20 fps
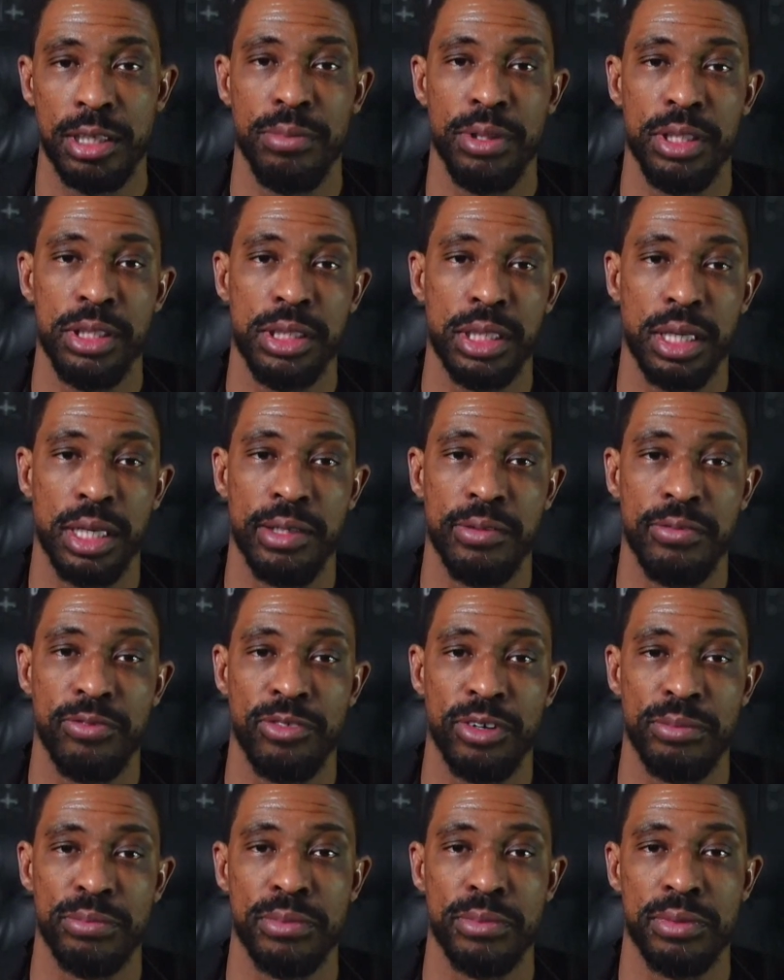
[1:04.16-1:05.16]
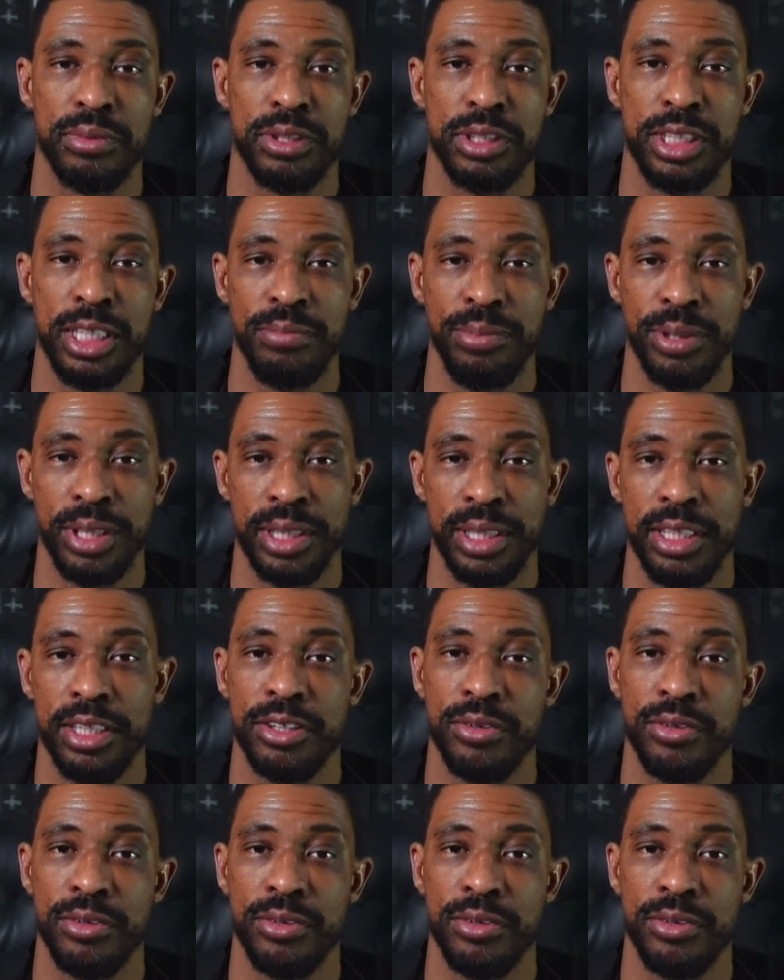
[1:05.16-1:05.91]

be done from typically